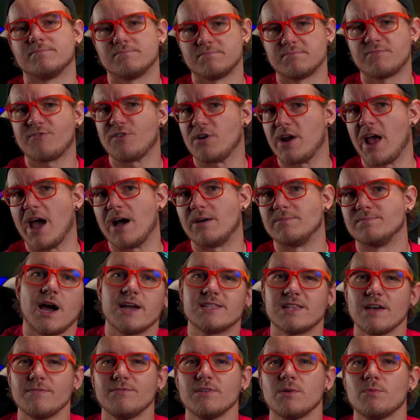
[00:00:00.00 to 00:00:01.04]
For now. I
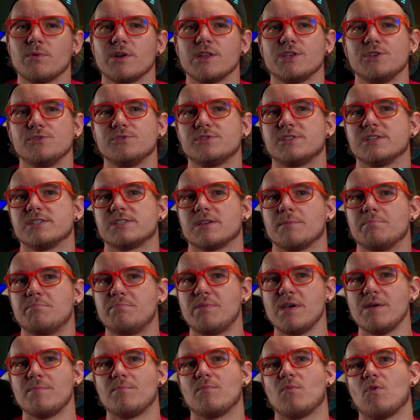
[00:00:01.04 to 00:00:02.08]
definitely want to use this a
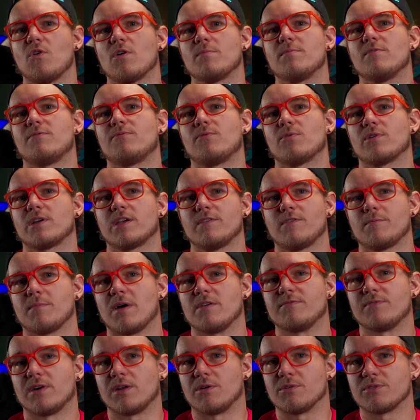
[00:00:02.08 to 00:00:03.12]
bit more before giving my
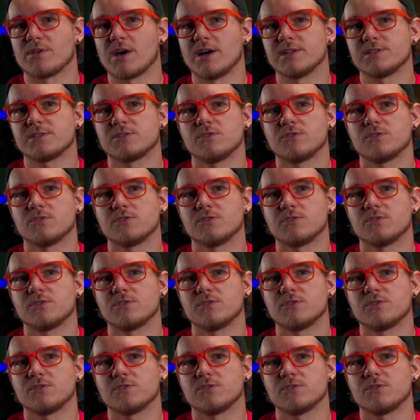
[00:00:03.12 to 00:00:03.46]
final thoughts,